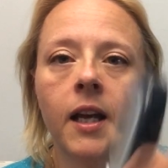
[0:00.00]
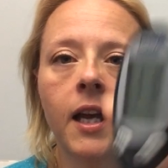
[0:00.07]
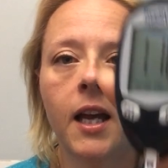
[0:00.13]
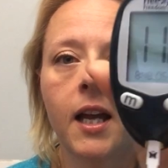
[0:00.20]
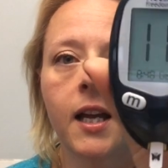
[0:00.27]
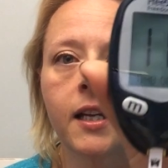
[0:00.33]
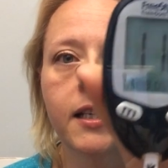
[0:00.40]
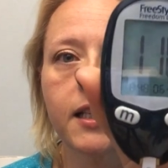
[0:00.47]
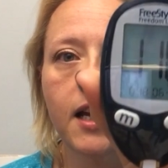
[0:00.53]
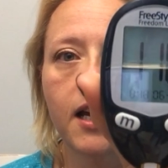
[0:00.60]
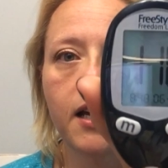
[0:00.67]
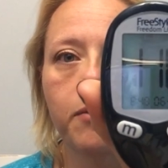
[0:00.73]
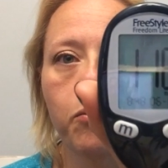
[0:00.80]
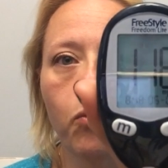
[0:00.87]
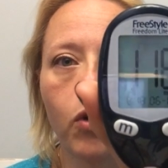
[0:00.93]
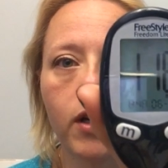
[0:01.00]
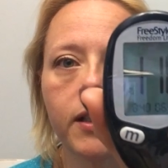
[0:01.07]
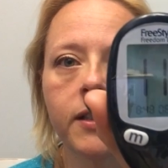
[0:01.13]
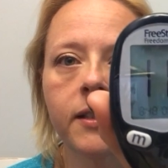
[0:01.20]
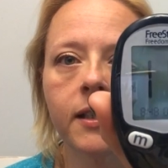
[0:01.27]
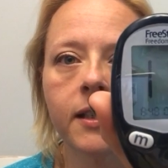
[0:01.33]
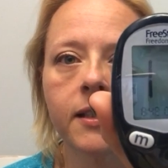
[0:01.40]
and I'm
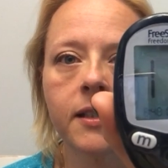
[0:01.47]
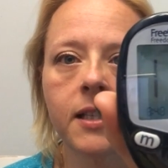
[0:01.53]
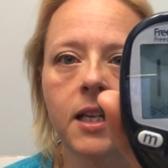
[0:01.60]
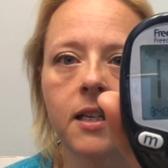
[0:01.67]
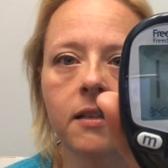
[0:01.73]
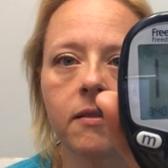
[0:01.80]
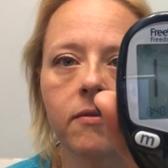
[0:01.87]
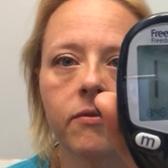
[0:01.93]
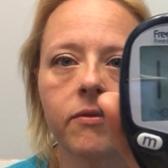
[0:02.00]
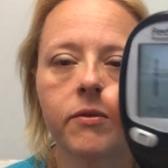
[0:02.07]
116.